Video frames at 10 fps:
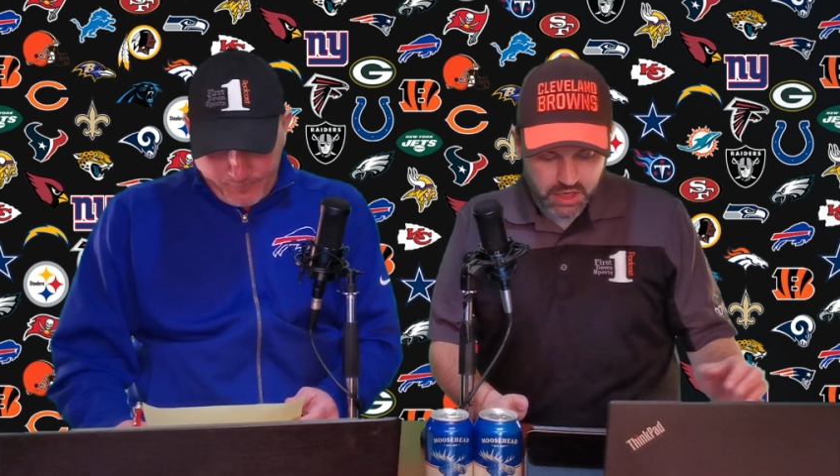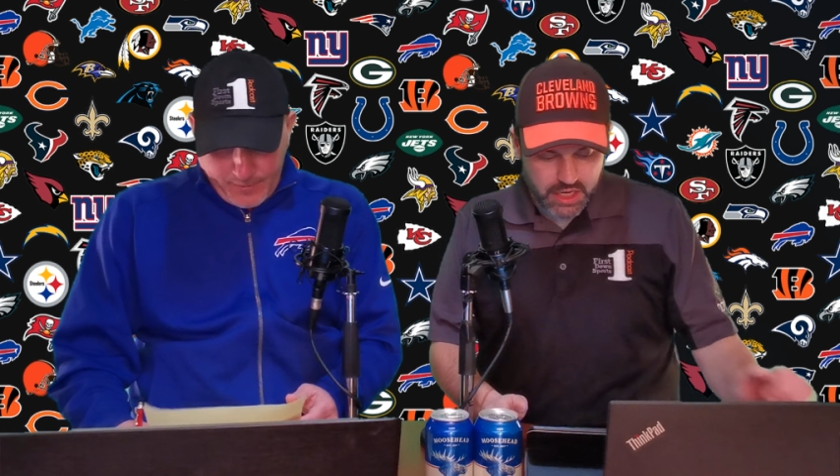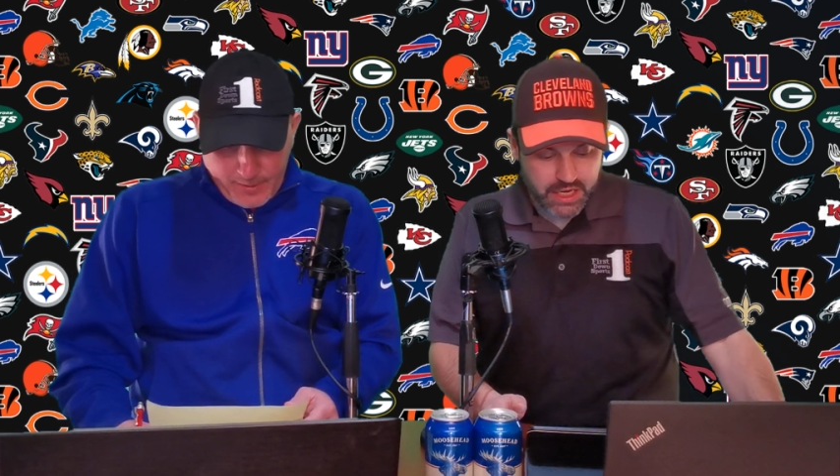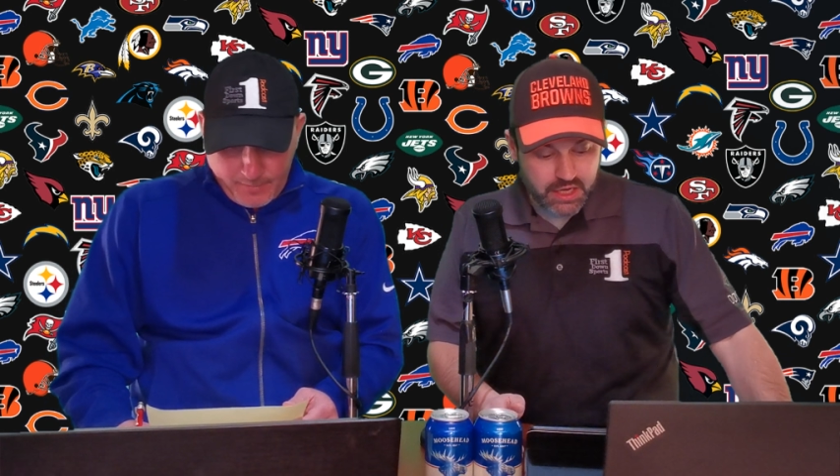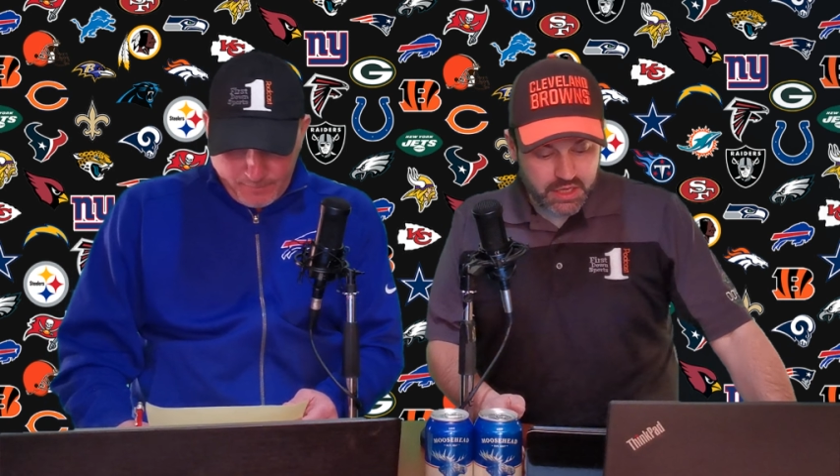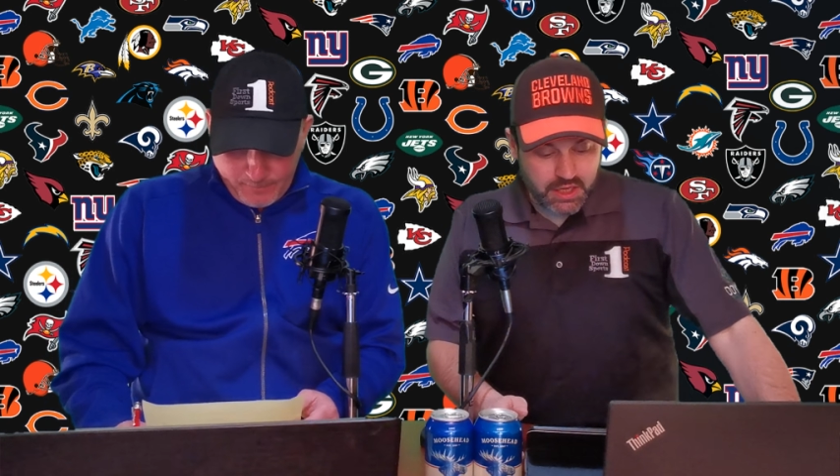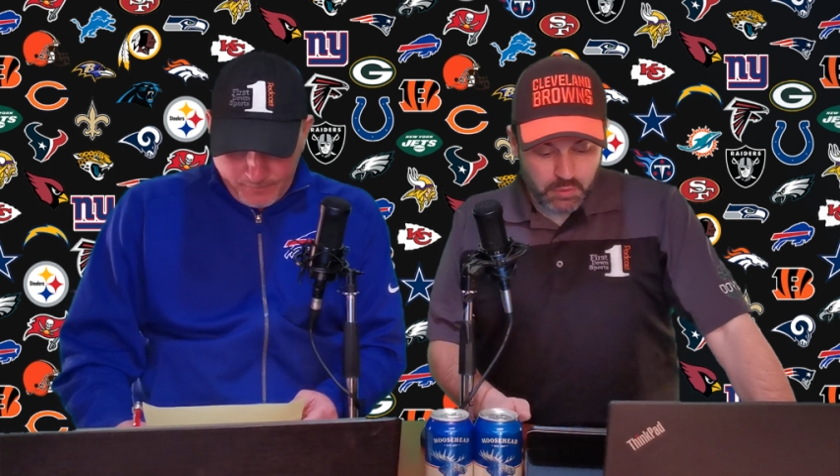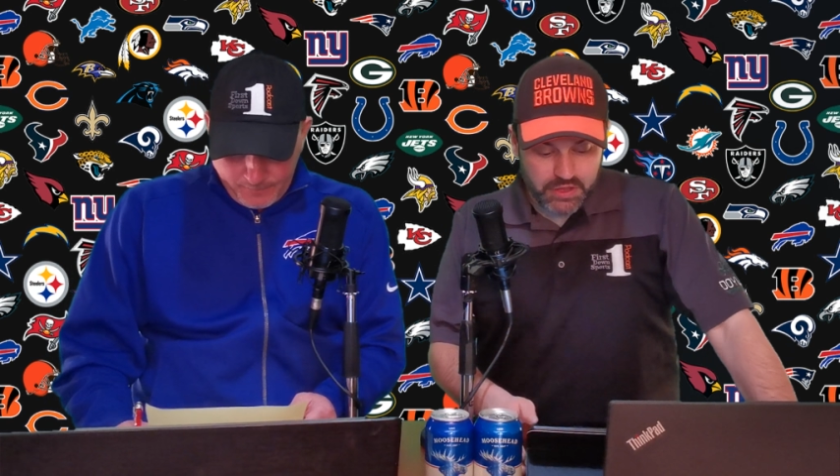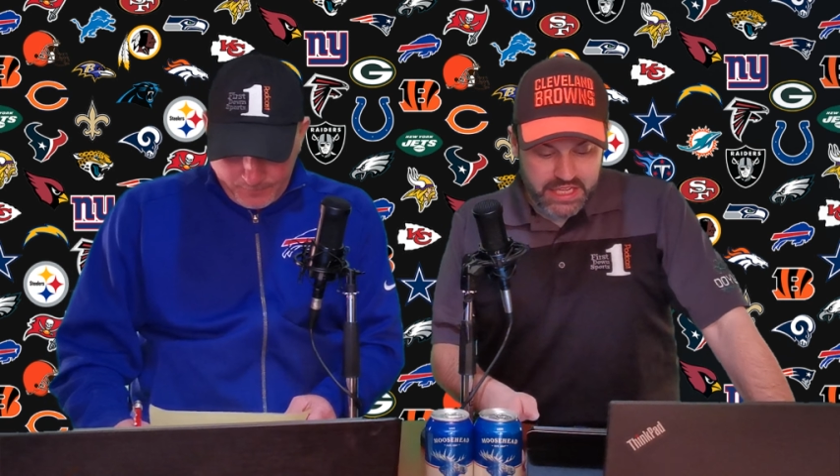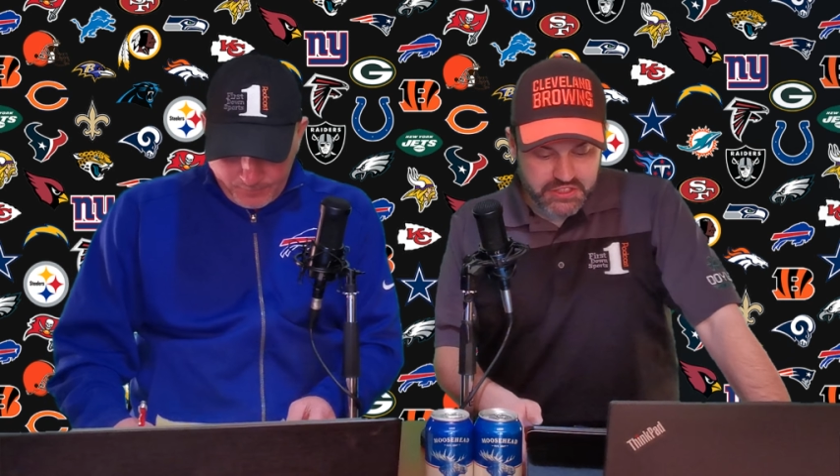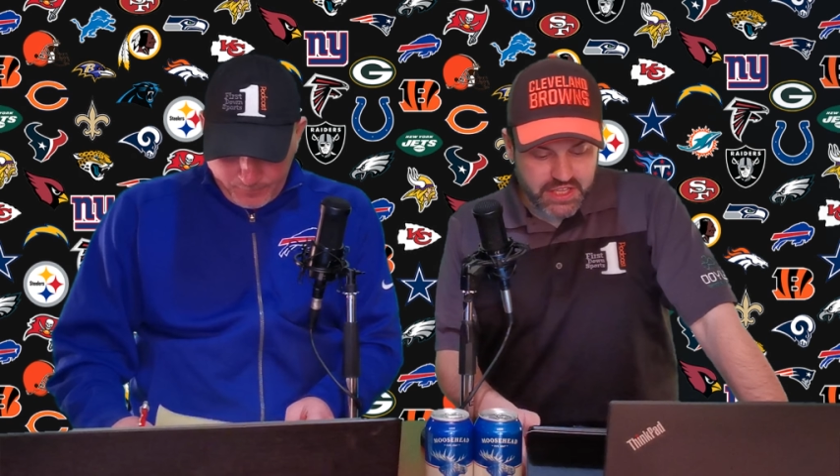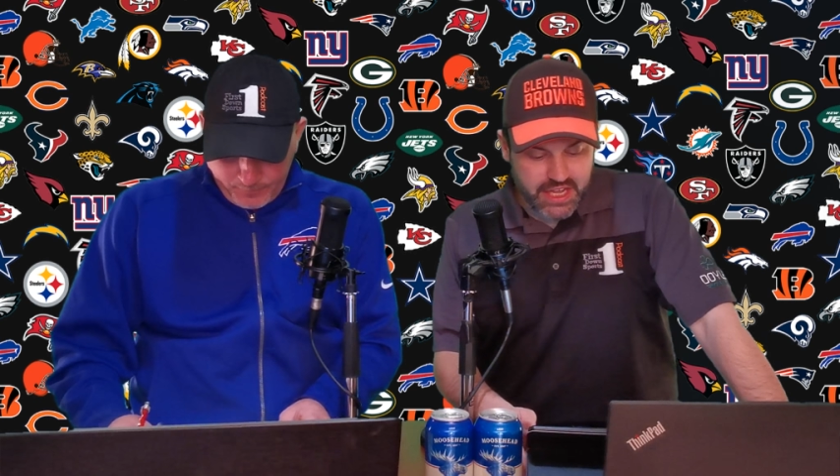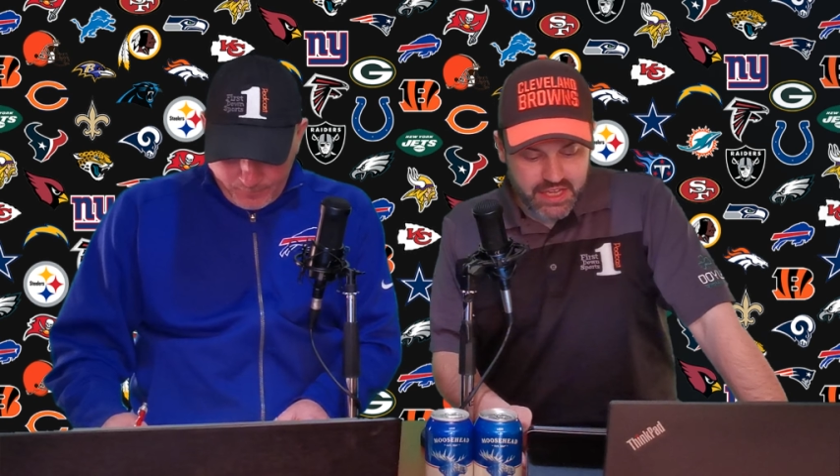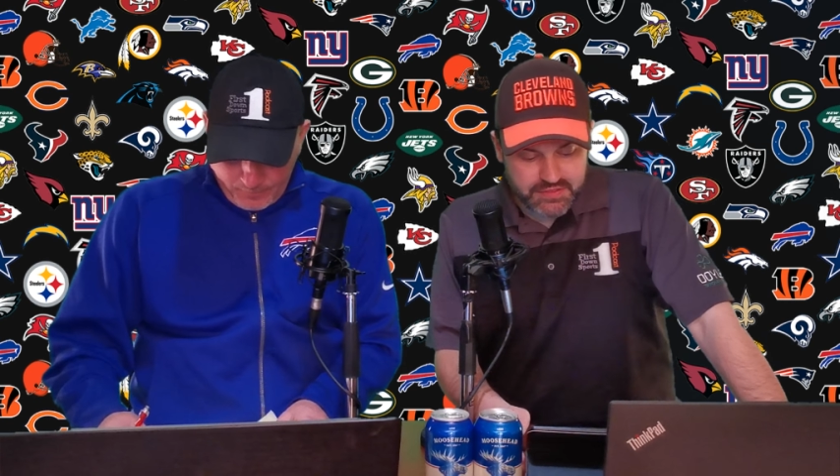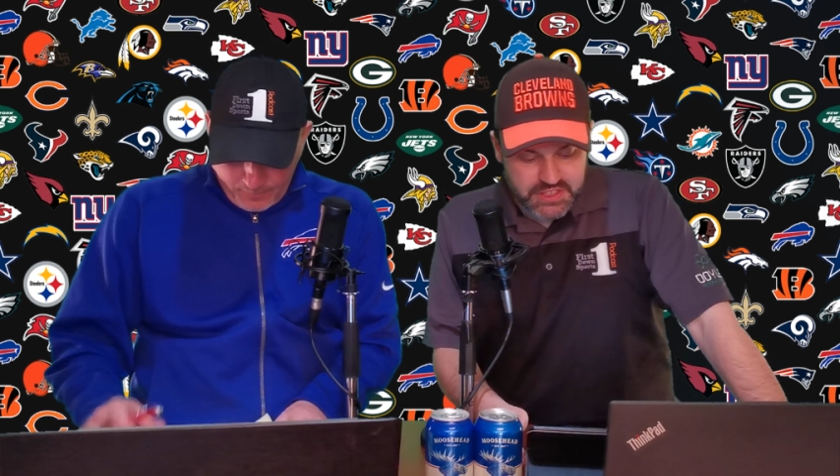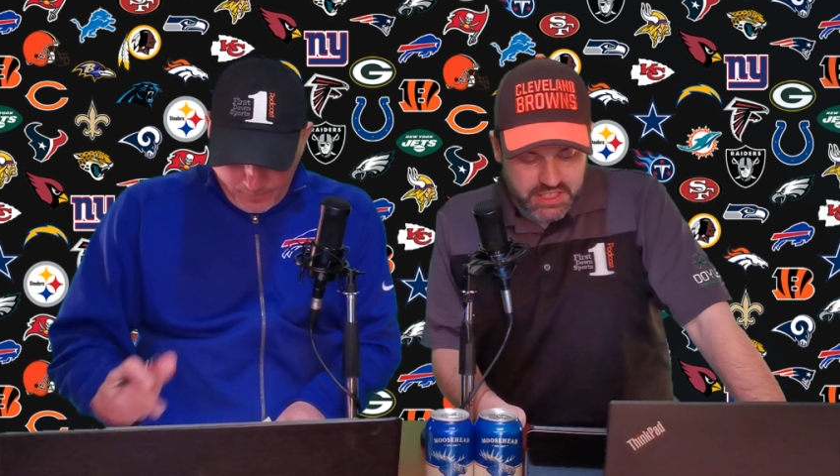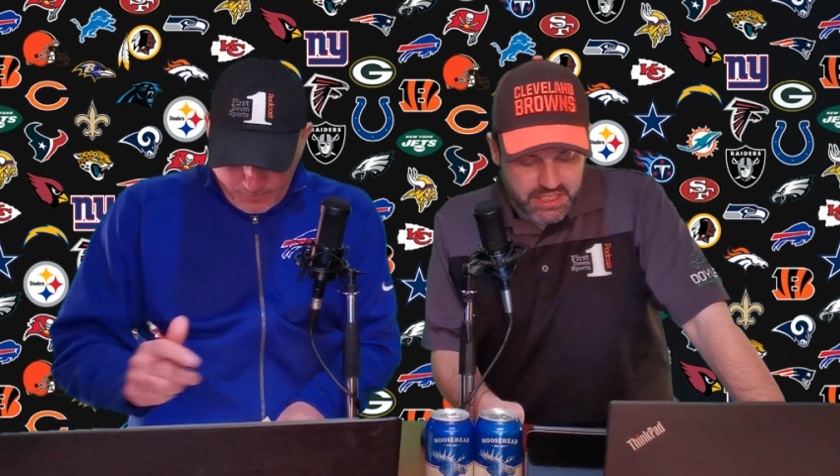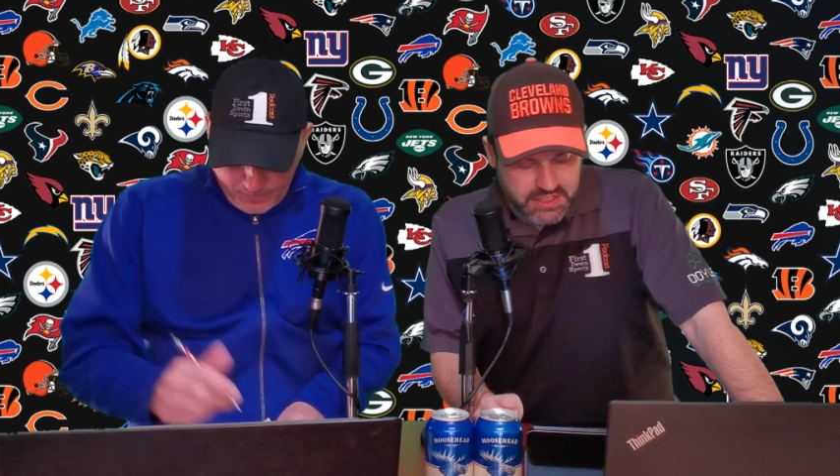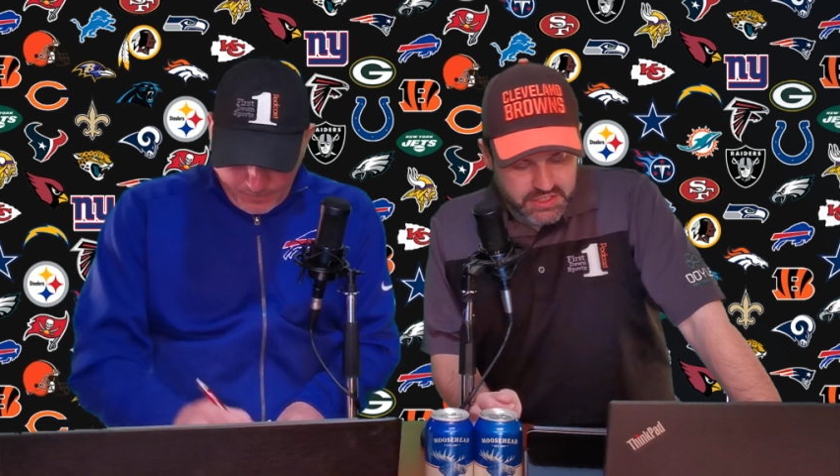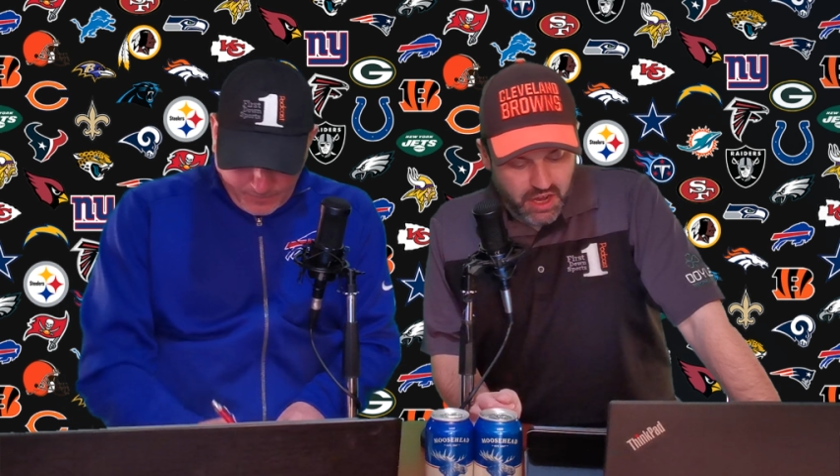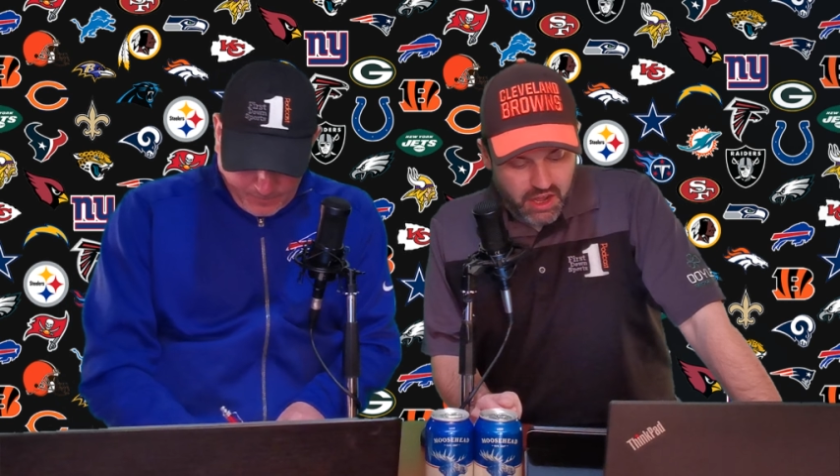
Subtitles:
All right. Okay. Well, that's the AFC East.